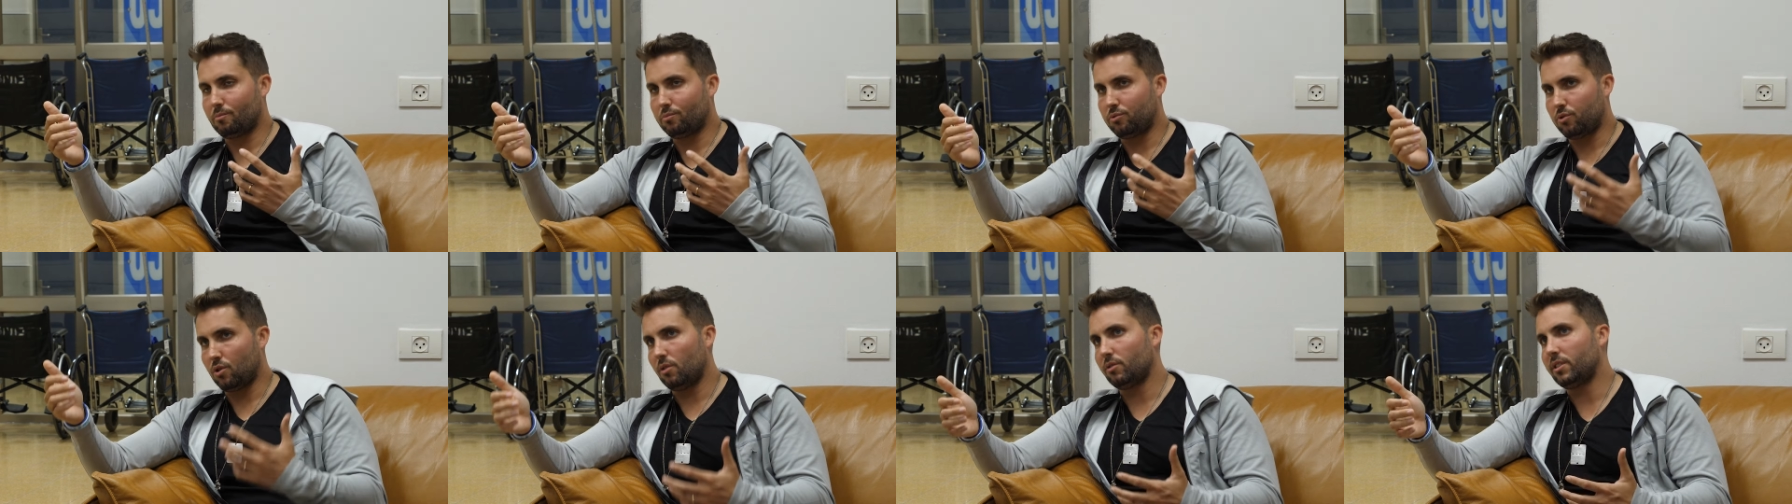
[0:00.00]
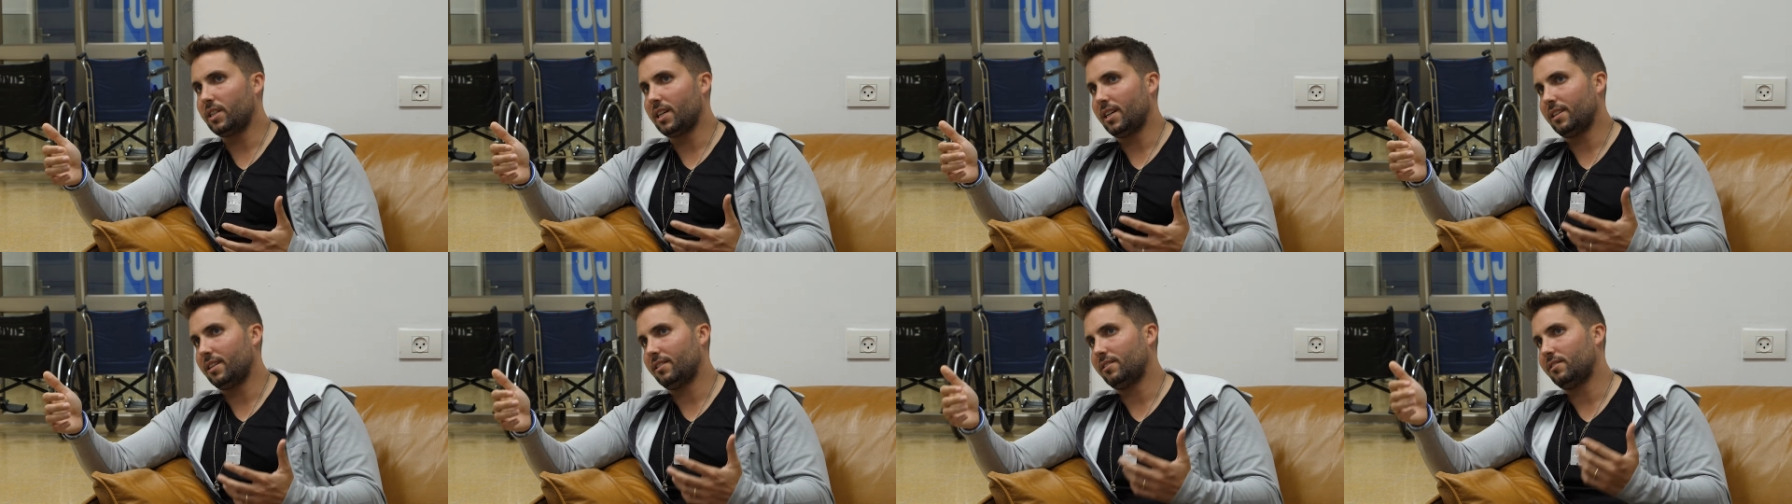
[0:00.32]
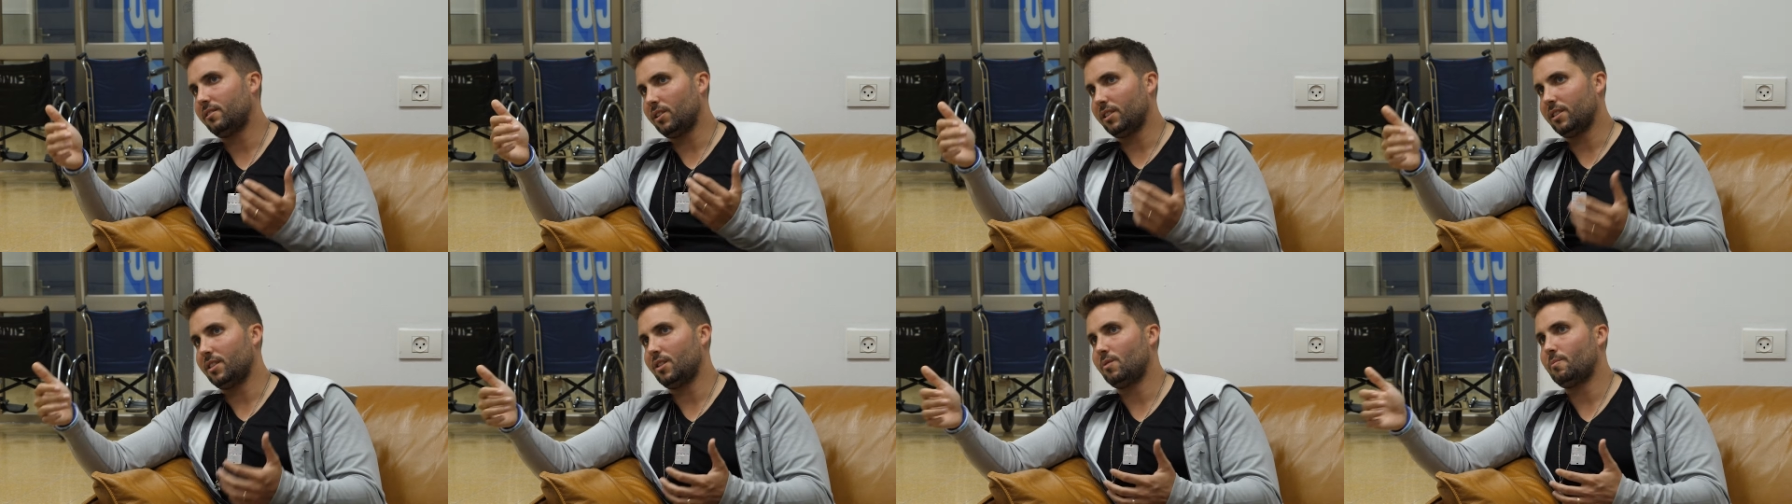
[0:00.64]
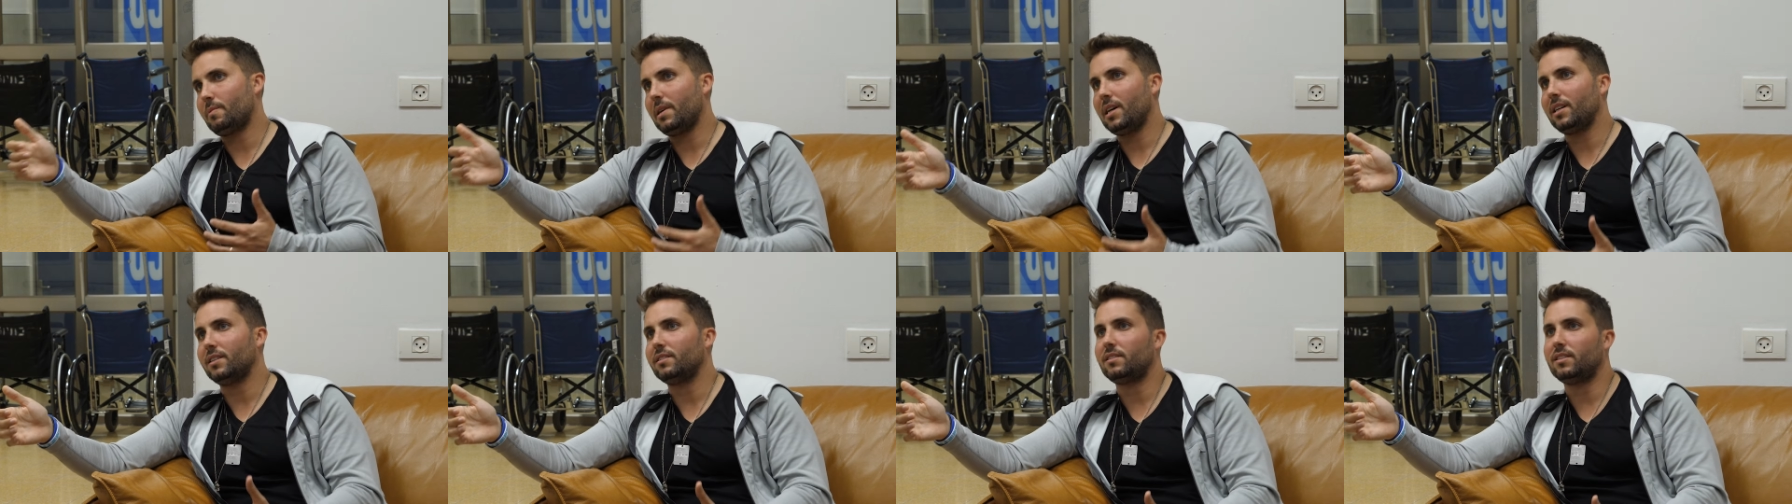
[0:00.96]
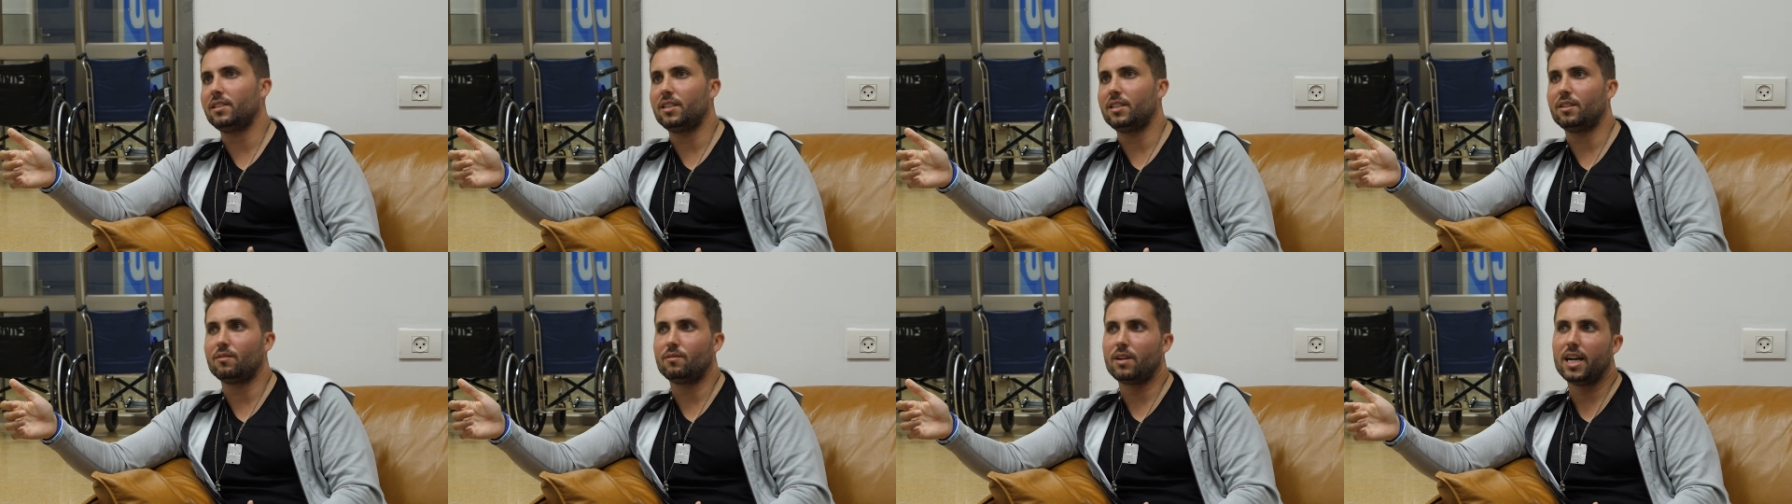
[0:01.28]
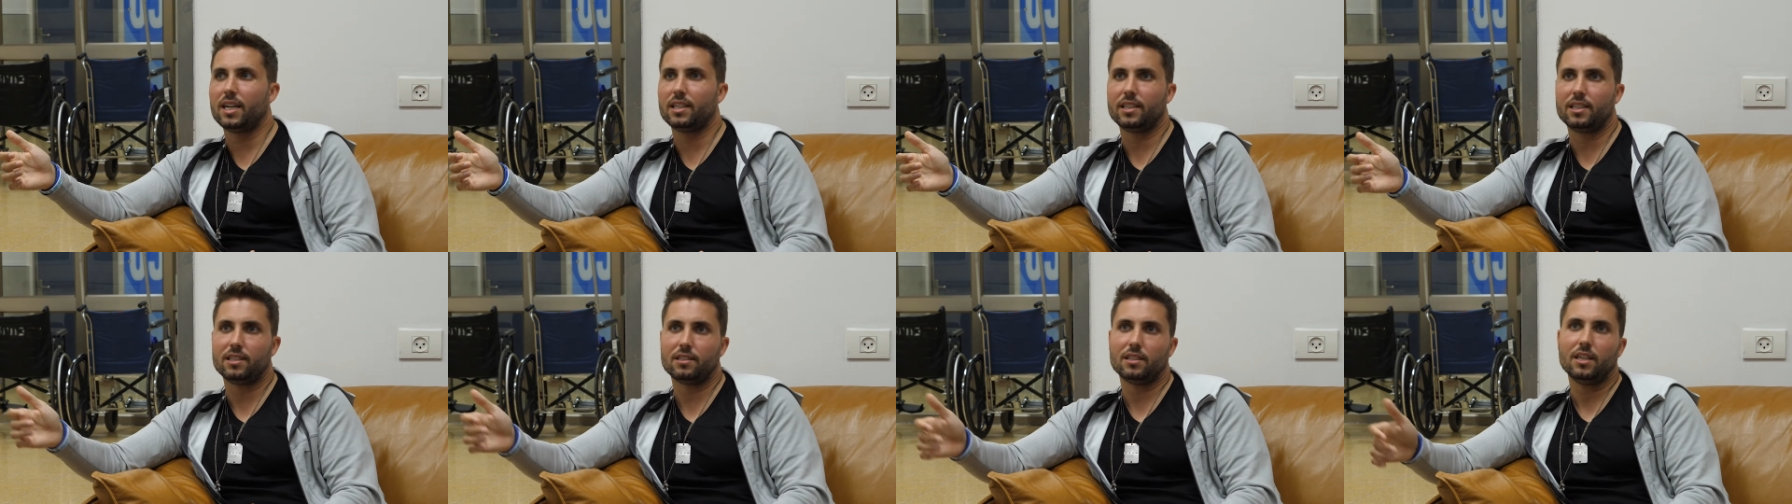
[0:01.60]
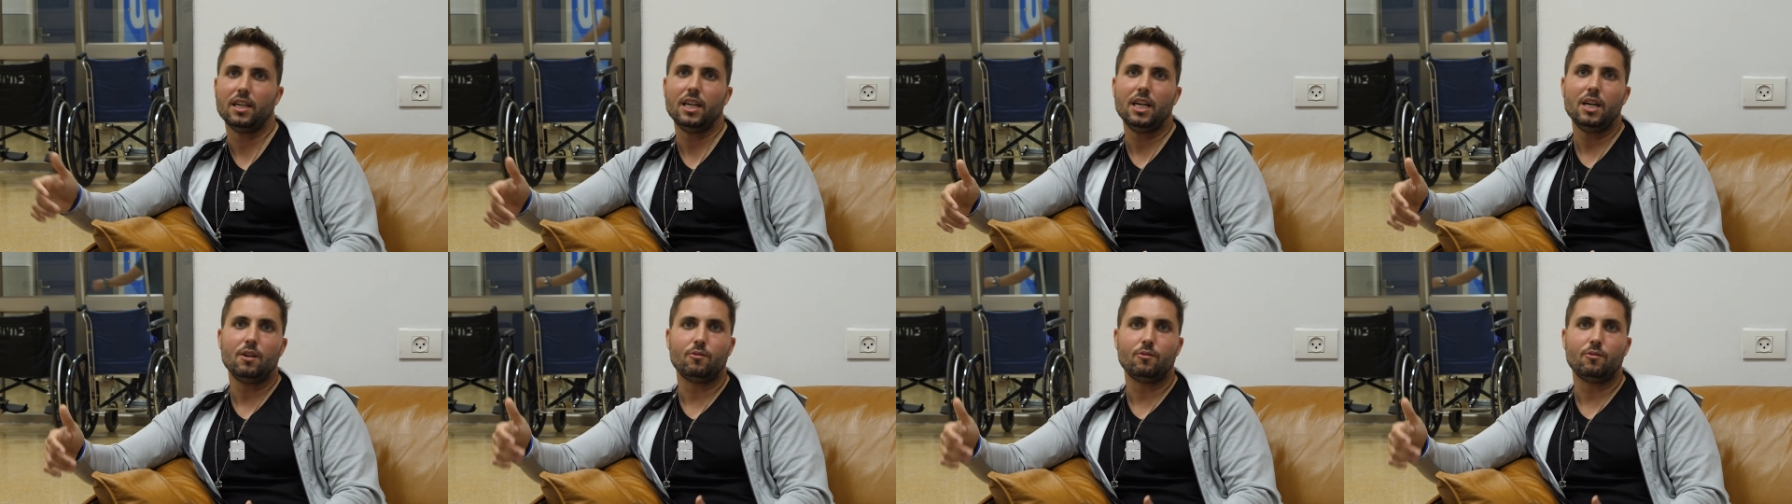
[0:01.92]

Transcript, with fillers: protester at these Palestinian rallies